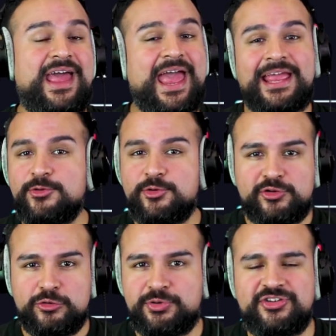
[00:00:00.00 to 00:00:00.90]
and
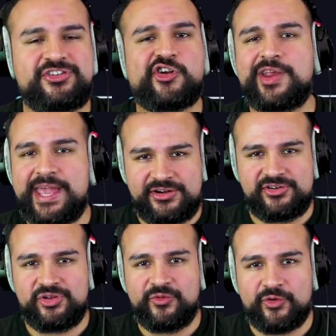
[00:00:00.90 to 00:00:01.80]
youtubers just
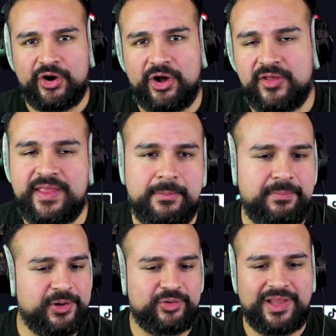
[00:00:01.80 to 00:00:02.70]
creators overall
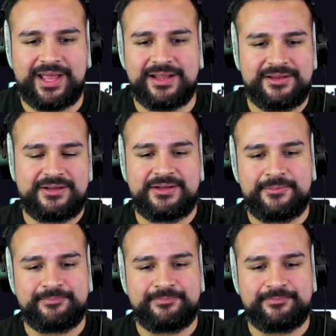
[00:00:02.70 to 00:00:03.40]
that build like a